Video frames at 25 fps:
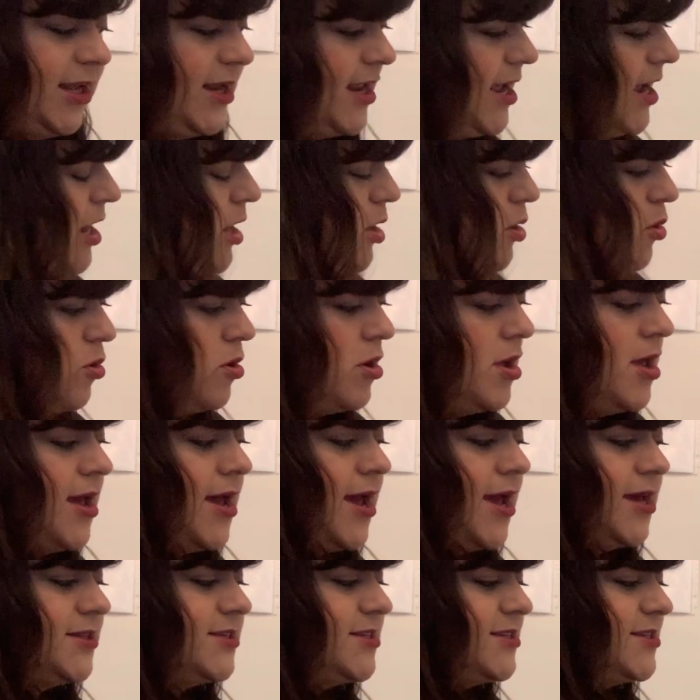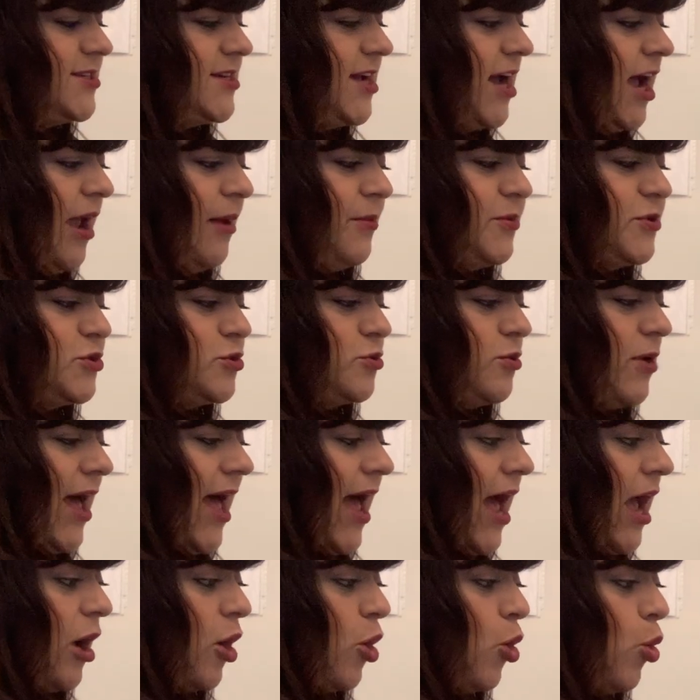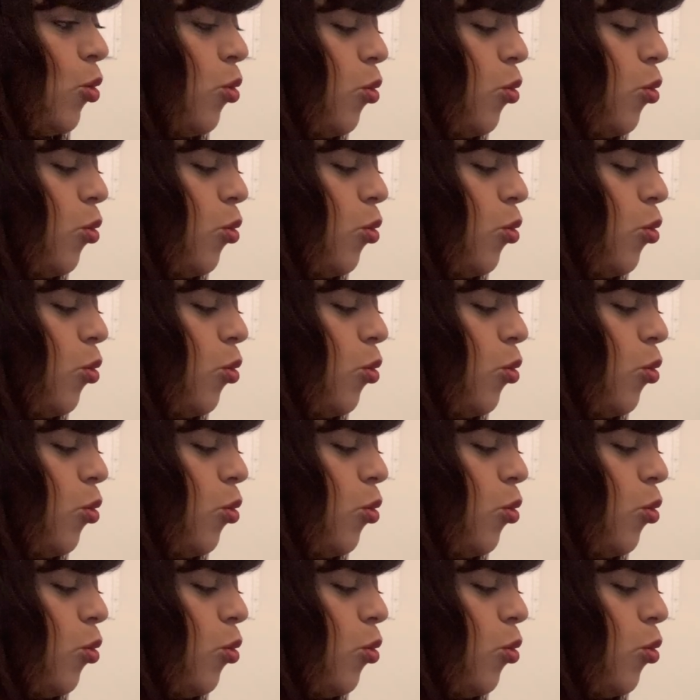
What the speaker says: now. It's time to act